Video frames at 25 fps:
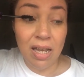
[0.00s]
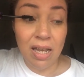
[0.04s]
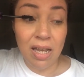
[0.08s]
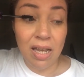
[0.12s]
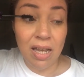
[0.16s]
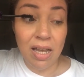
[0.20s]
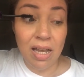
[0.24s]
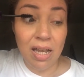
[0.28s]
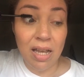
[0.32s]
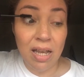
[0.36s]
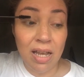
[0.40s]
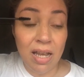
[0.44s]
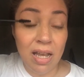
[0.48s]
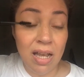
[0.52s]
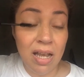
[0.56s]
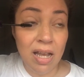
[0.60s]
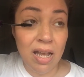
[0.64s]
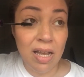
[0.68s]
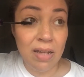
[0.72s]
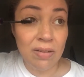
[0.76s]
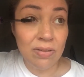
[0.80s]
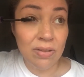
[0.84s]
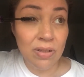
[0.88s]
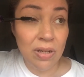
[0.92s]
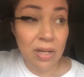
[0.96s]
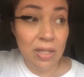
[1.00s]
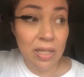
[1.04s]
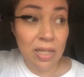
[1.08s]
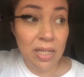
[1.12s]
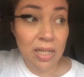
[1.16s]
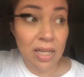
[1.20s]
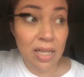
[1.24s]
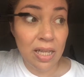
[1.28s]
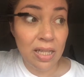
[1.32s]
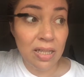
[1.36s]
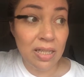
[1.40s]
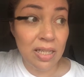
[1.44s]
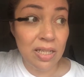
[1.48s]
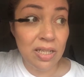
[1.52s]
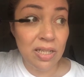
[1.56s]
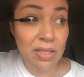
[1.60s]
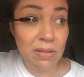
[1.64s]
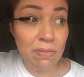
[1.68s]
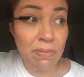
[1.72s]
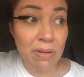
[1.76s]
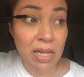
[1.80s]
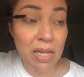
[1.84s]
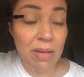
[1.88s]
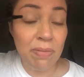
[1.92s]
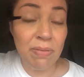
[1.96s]
I'm trying to get this
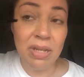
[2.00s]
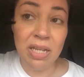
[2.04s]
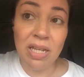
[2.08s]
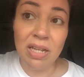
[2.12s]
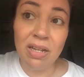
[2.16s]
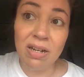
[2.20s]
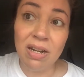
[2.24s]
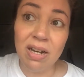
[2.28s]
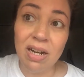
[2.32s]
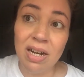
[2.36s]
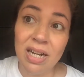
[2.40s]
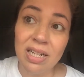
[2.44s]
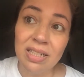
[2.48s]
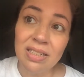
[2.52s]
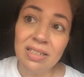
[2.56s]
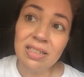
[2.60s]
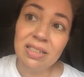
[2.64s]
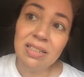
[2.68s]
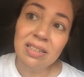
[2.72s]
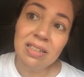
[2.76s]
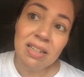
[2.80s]
baby on.